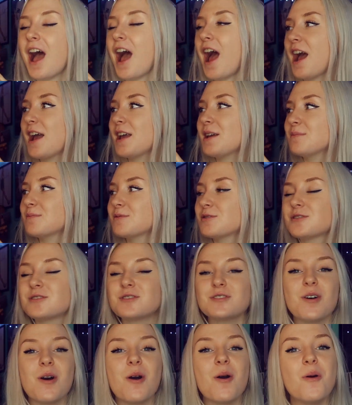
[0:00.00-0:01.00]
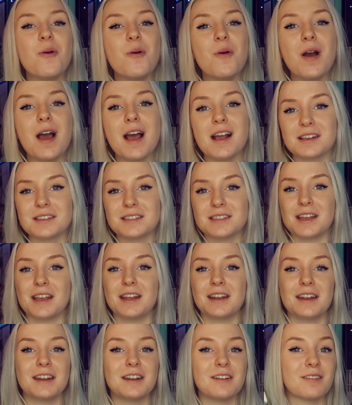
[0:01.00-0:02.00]
I am so
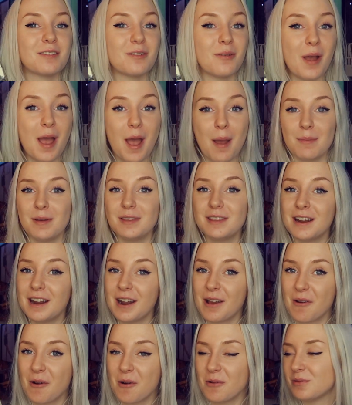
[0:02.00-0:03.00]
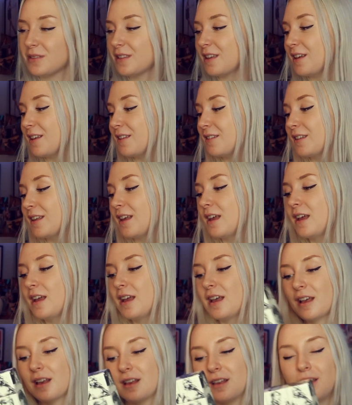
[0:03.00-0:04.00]
excited and so happy that I own this
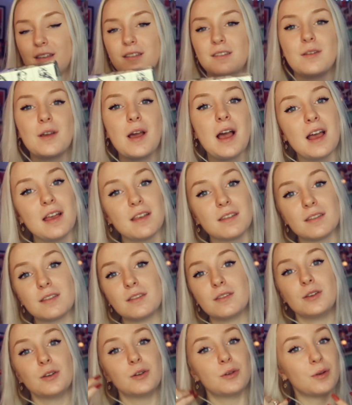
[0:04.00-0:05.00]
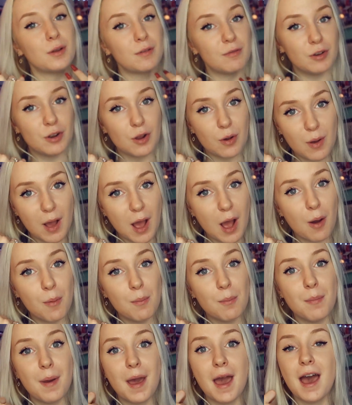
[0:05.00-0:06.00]
because you guys, you don't even know how
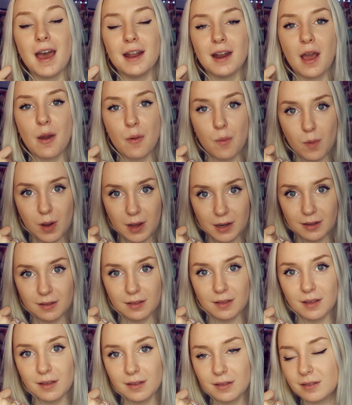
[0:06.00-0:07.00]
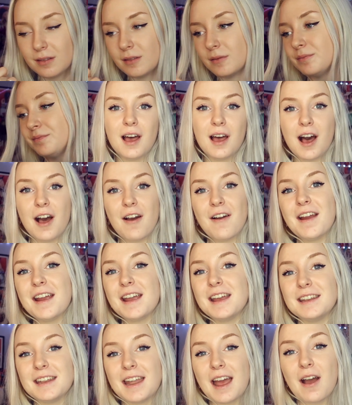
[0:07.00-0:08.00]
bad I wanted this.
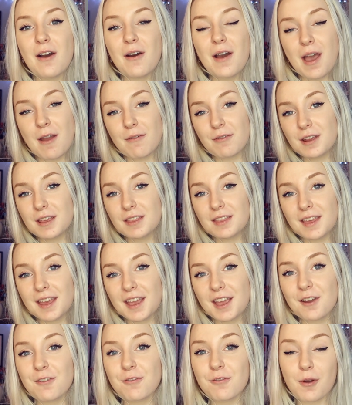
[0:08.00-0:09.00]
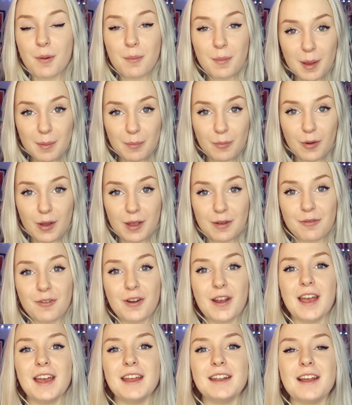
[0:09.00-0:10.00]
Alright, and now everything from my
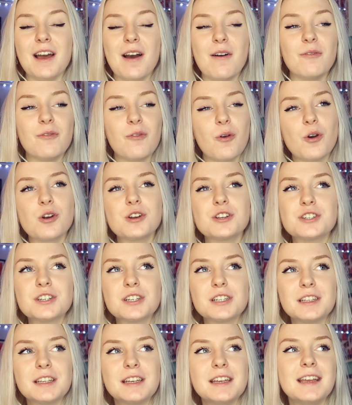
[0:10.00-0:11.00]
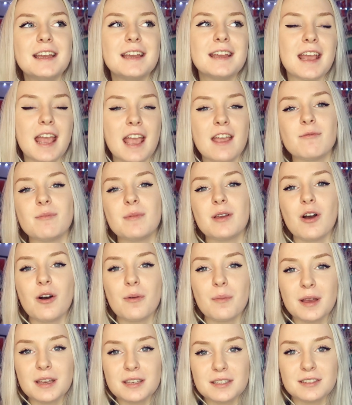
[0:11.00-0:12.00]
boyfriend. Unfortunately, he gave me all
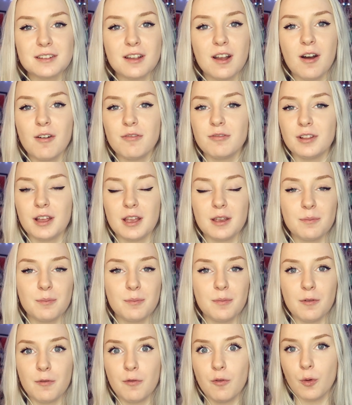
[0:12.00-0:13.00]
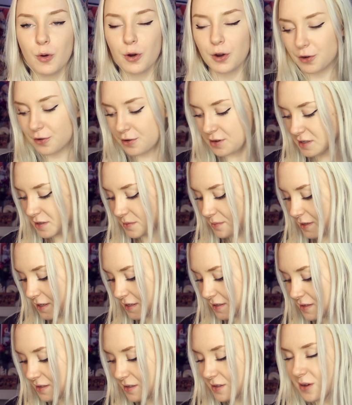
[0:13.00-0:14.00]
my stuff like before
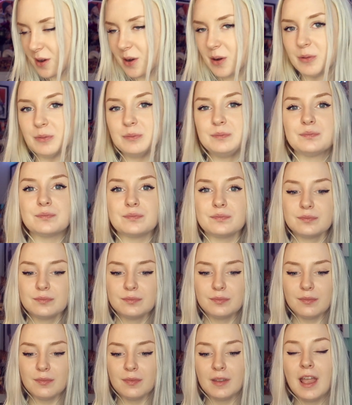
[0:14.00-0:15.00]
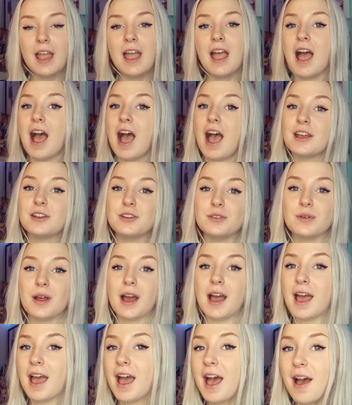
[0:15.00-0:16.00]
Christmas, so I do
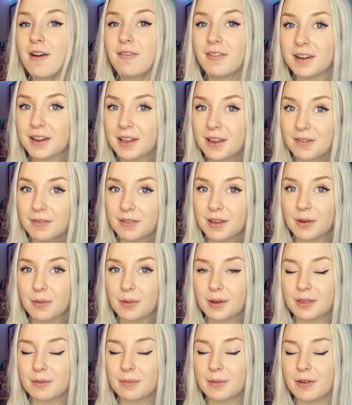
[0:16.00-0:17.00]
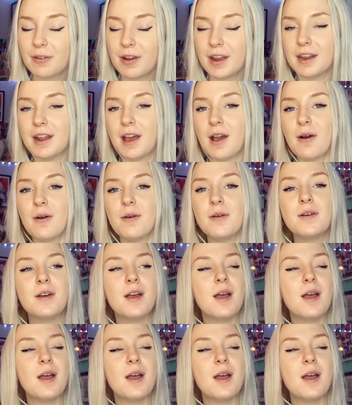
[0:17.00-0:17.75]
not have any of it with me right now.